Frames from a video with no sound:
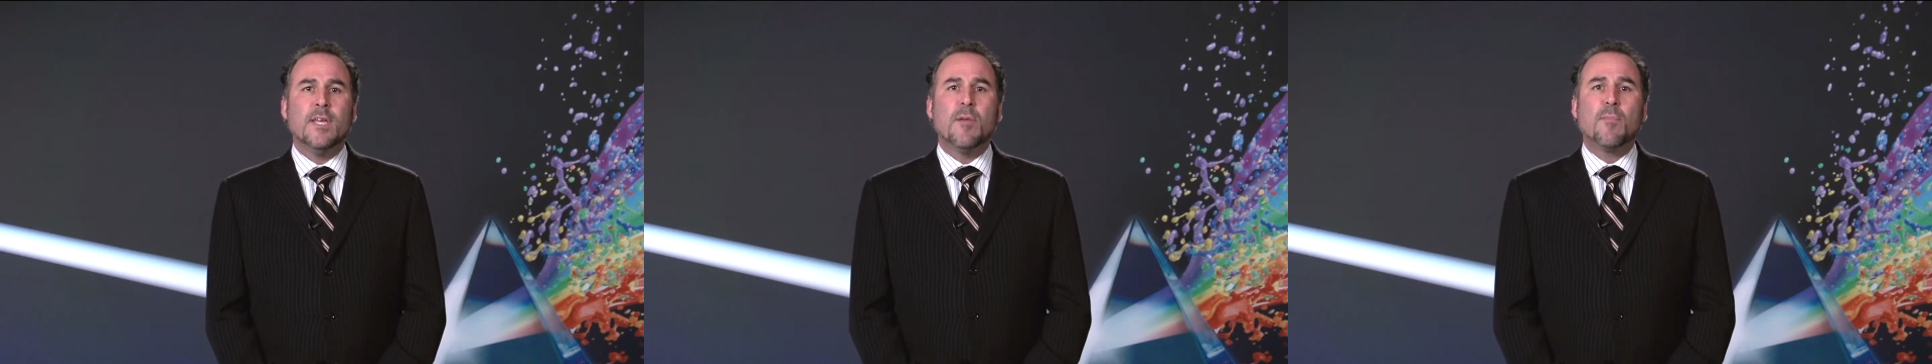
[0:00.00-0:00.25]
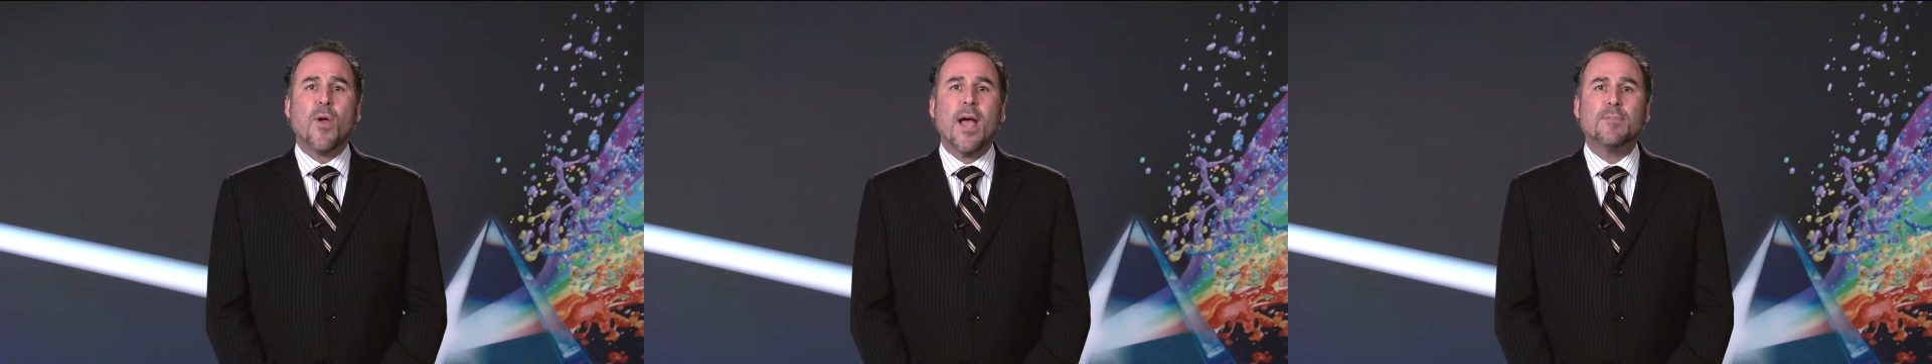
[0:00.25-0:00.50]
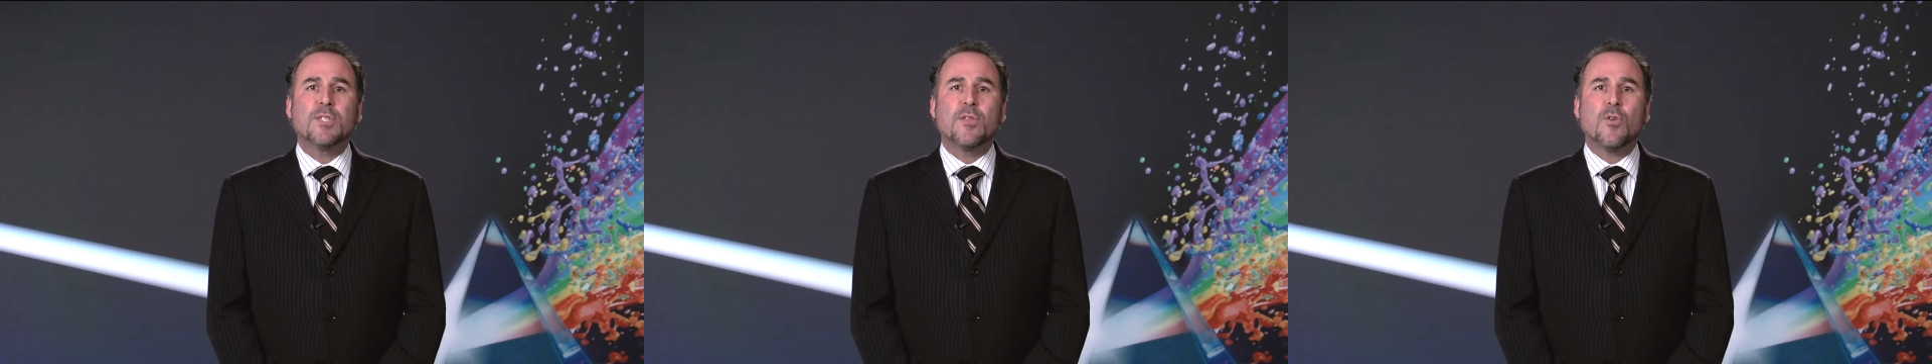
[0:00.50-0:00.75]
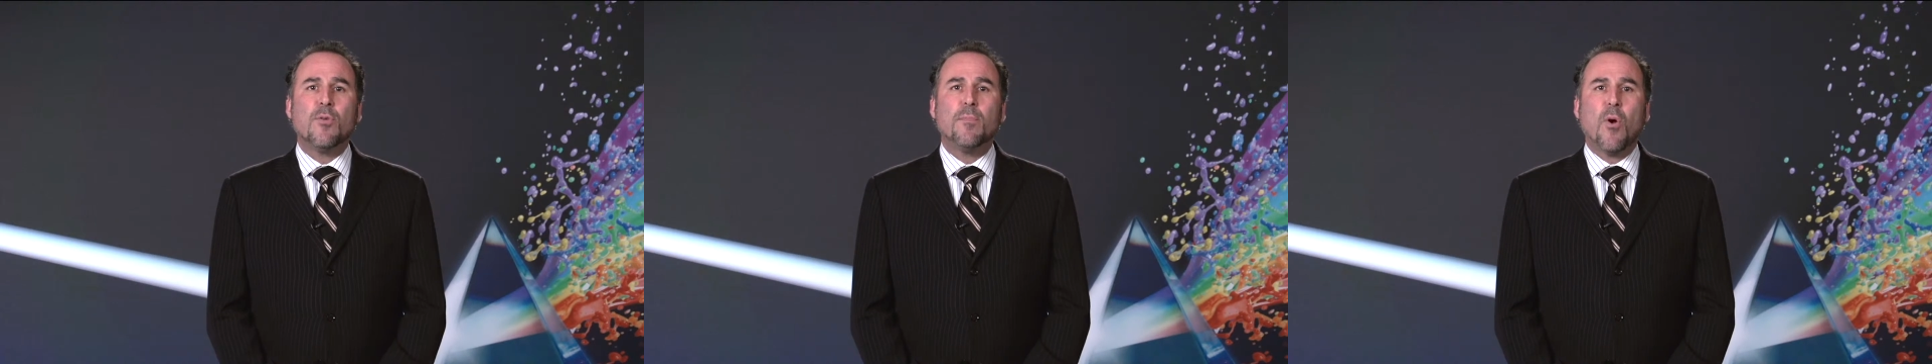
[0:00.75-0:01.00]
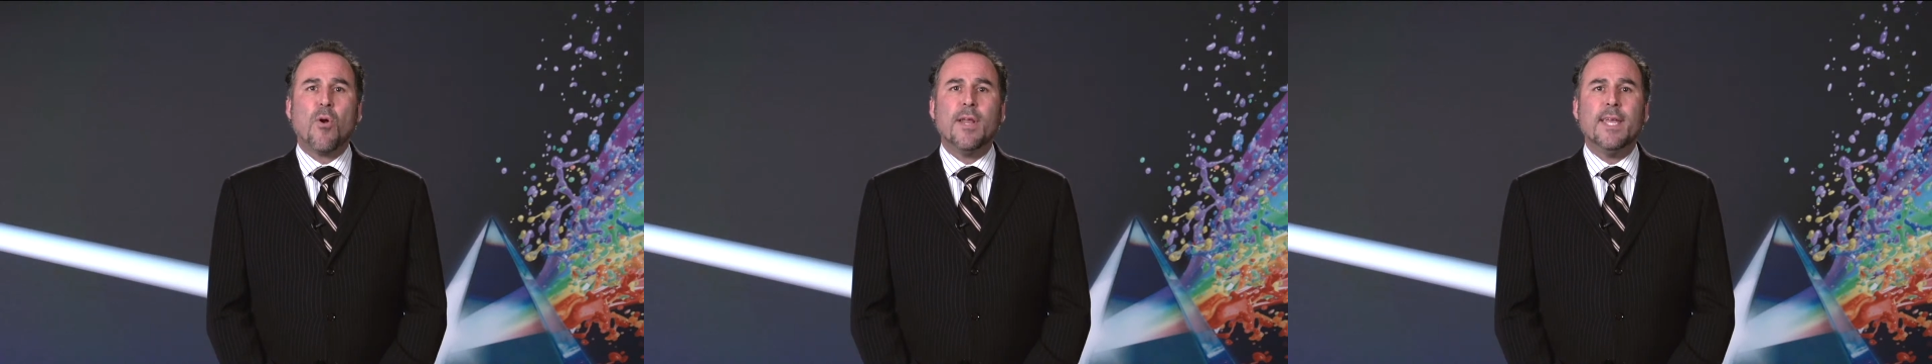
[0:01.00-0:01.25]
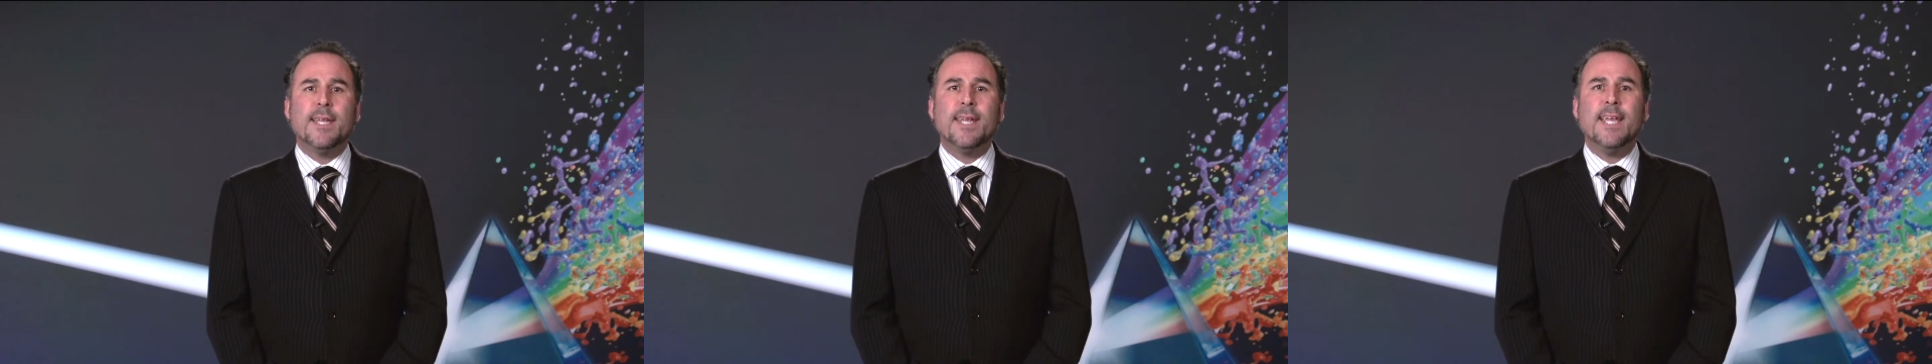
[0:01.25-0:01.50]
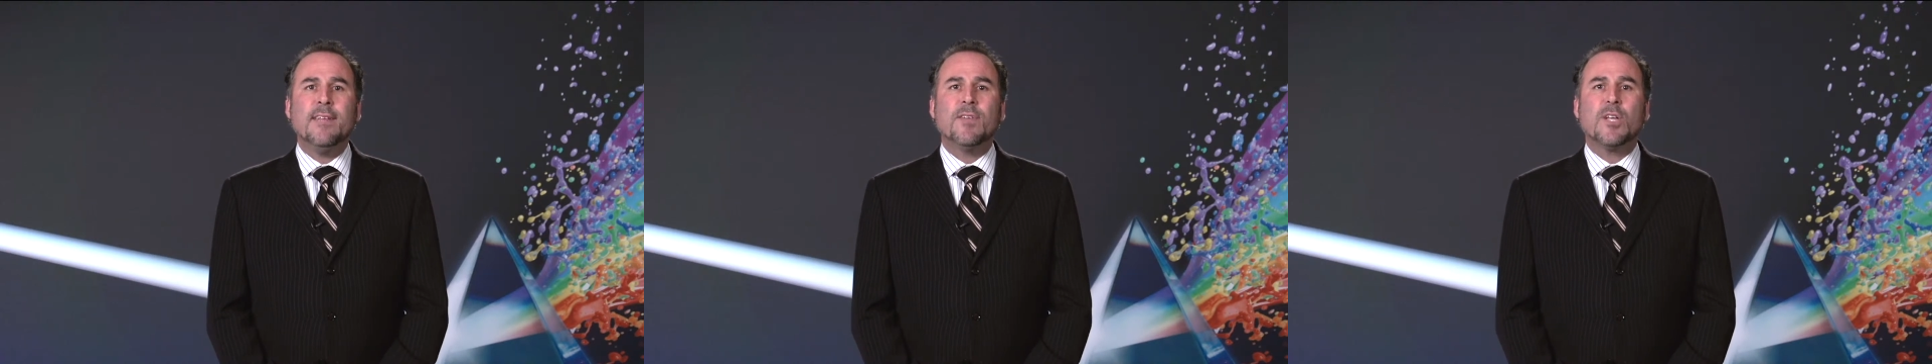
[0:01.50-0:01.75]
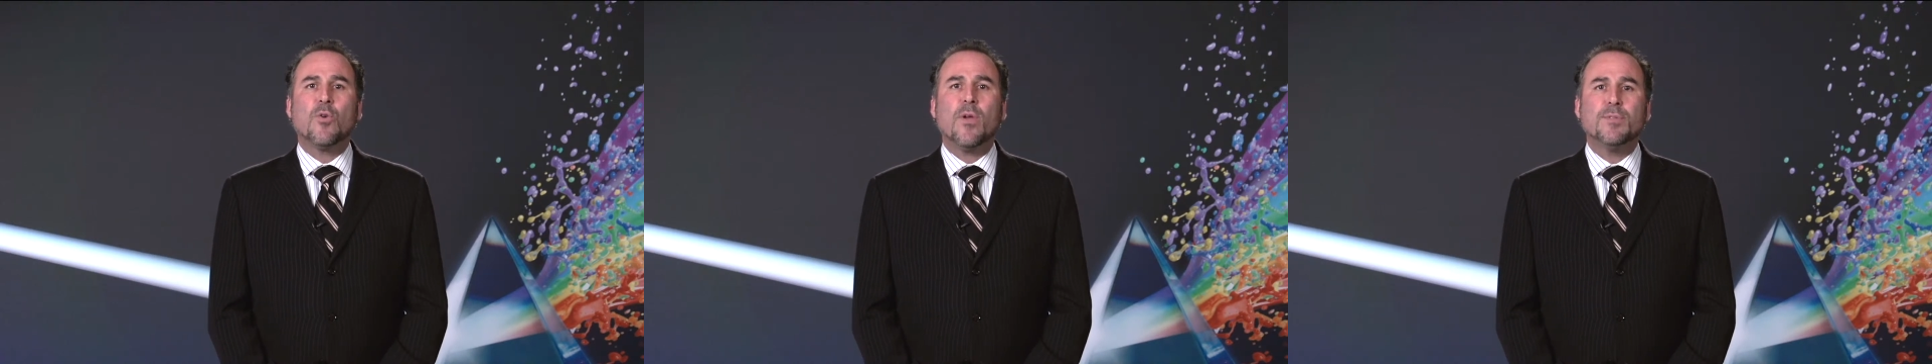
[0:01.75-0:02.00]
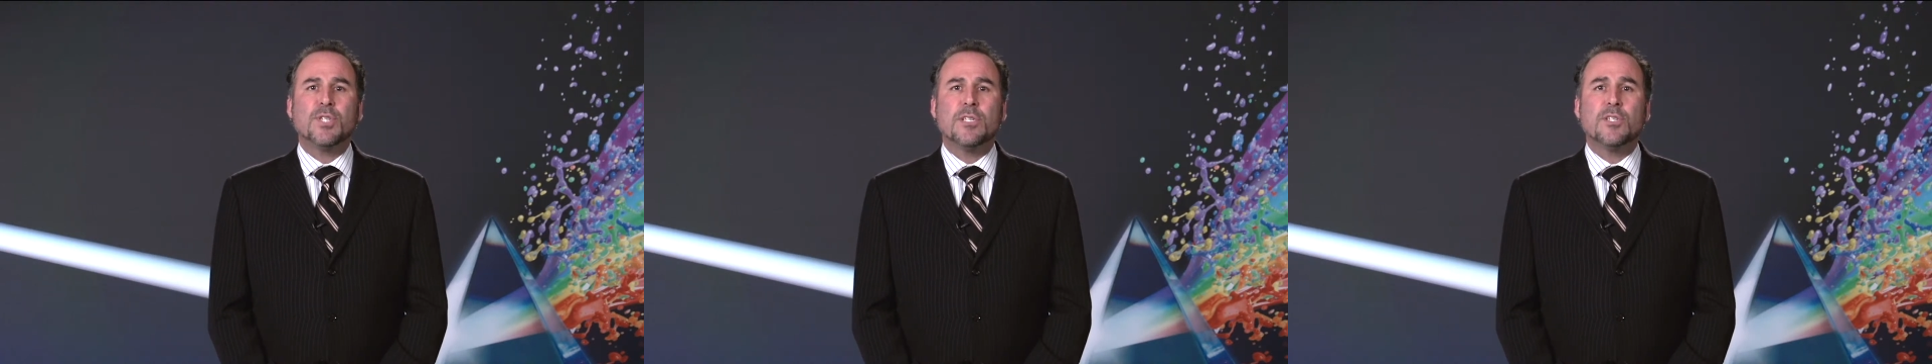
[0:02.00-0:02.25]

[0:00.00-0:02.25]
Perhaps third-party and native encryption